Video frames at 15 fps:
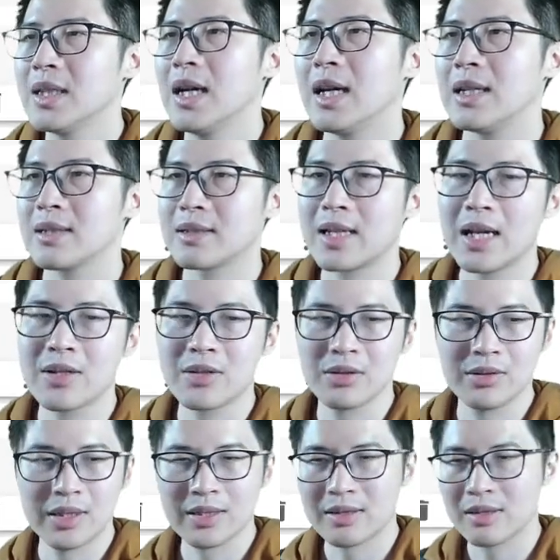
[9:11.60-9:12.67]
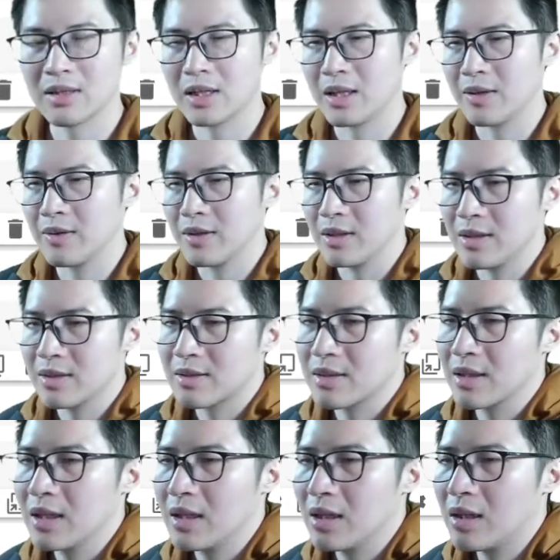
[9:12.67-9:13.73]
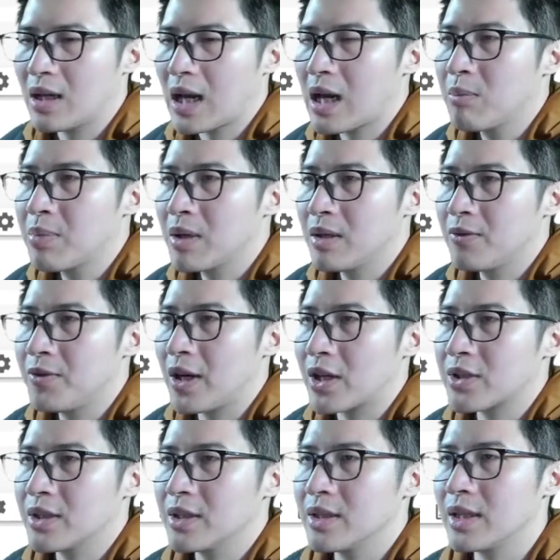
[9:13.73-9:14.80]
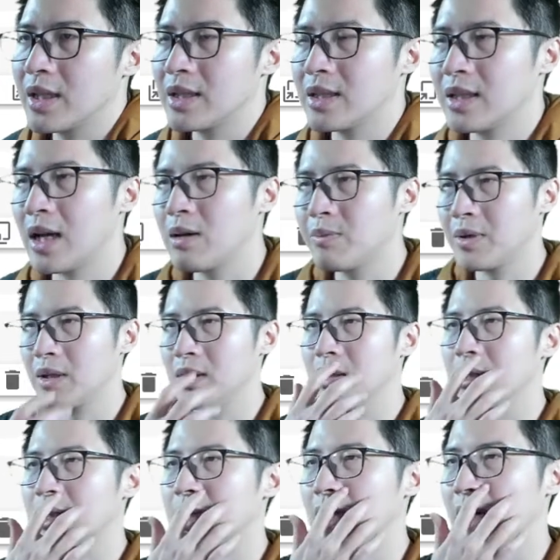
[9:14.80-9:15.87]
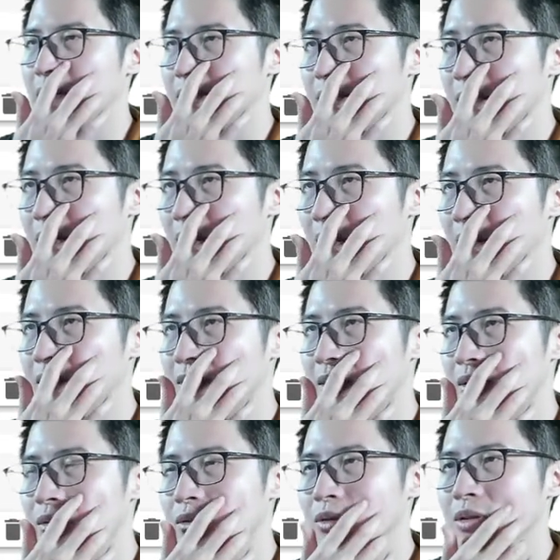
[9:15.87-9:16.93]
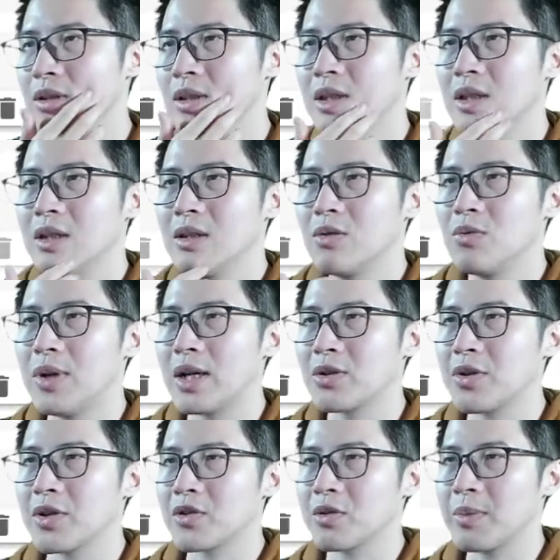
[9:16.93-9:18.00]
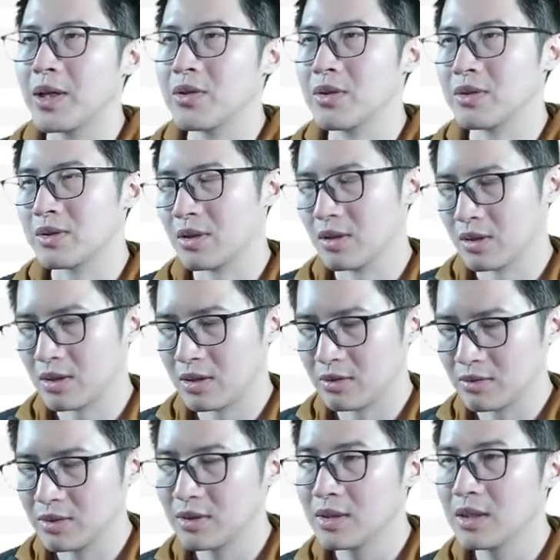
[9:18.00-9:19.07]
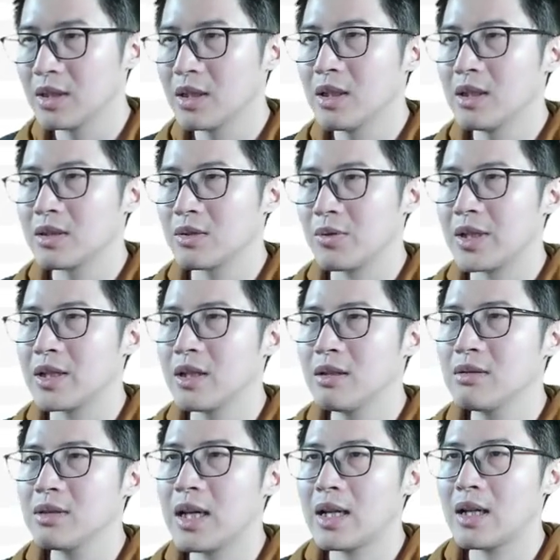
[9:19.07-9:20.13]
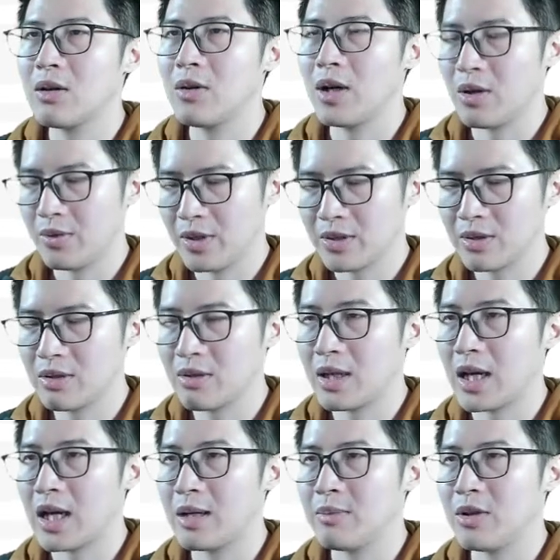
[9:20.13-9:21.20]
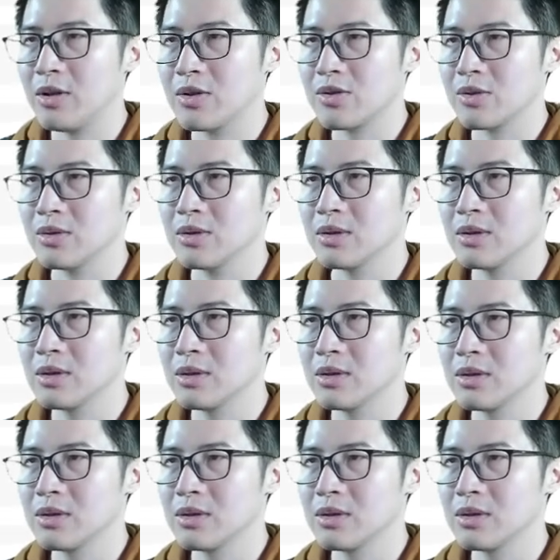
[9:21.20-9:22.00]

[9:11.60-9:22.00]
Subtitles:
And the schedule is a helper function, helper class that allows us to run transformations on the code. So we know that our original IR module